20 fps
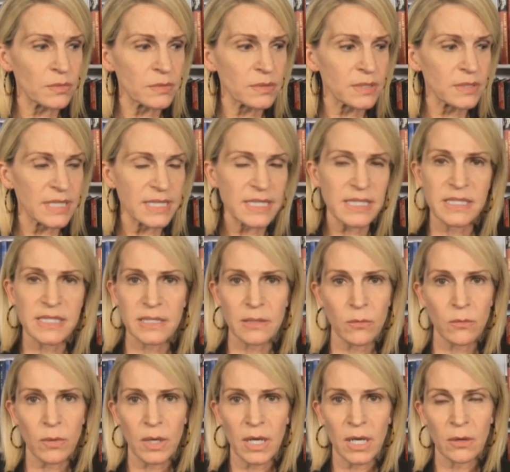didn't sit
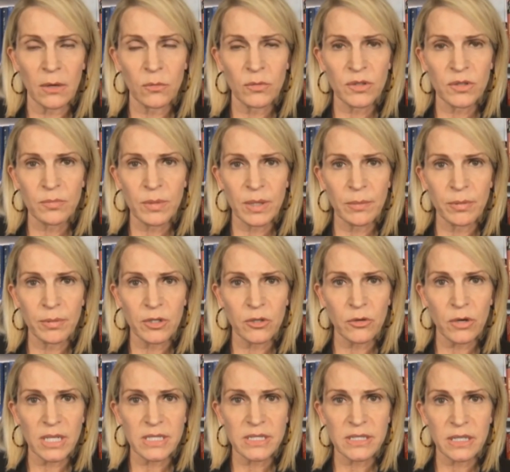well with people
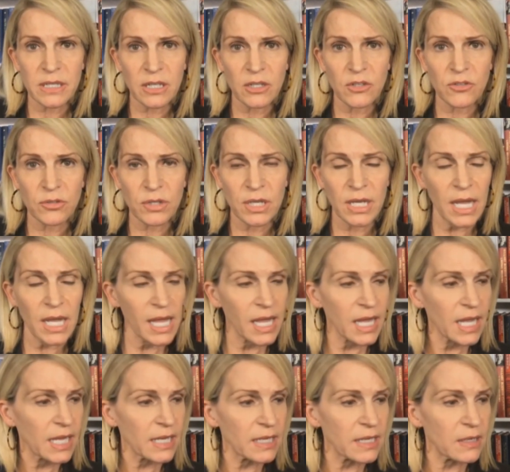across the country
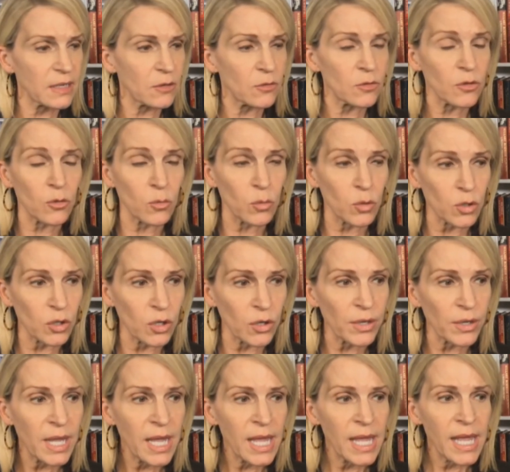and or the
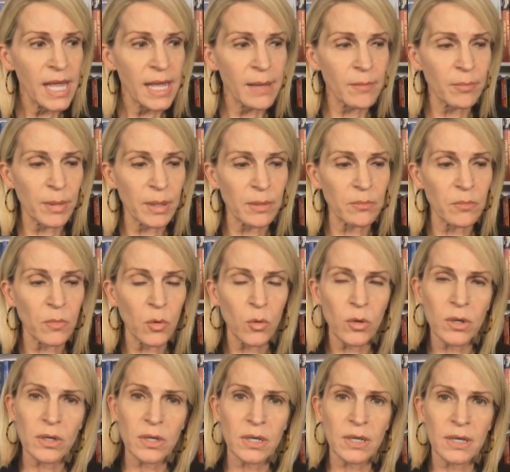world. But
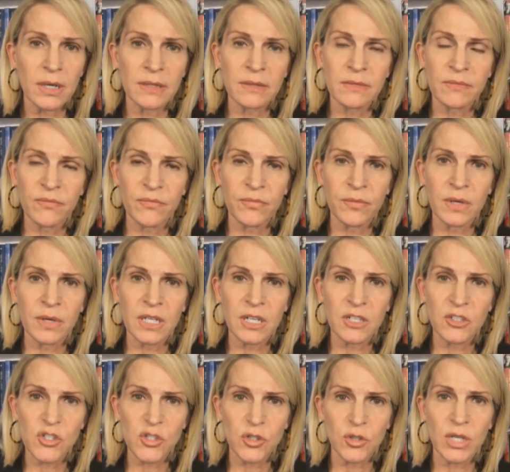more
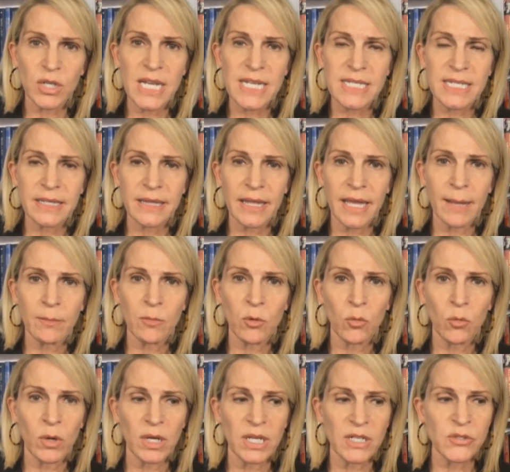concerning to them
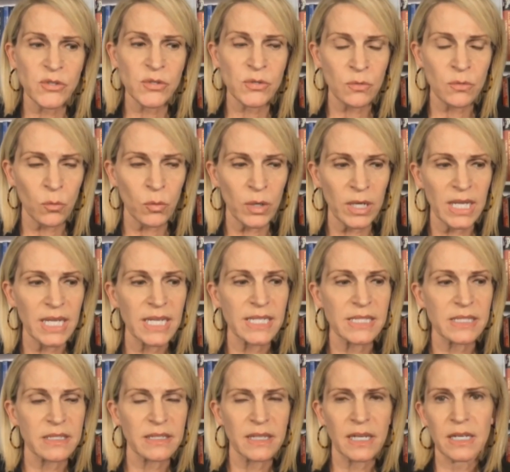was what he
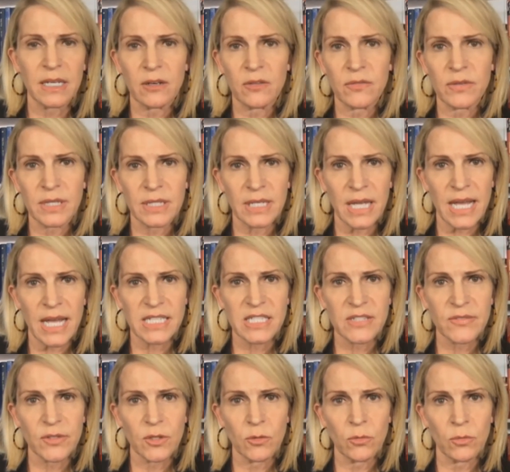has done over the
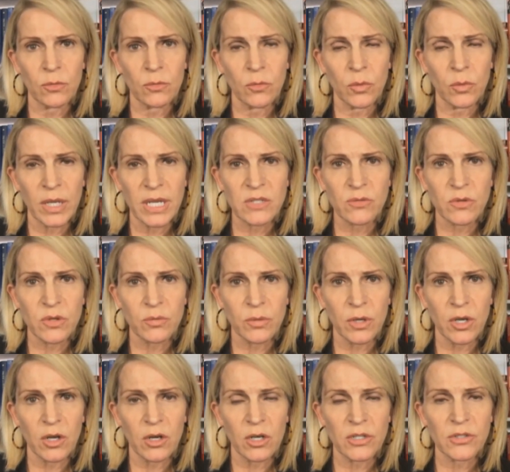last few weeks with
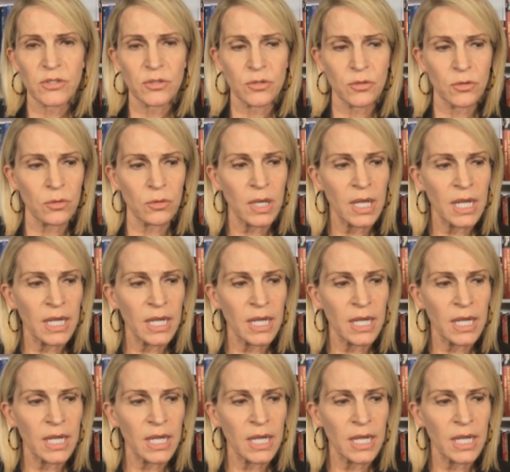regard to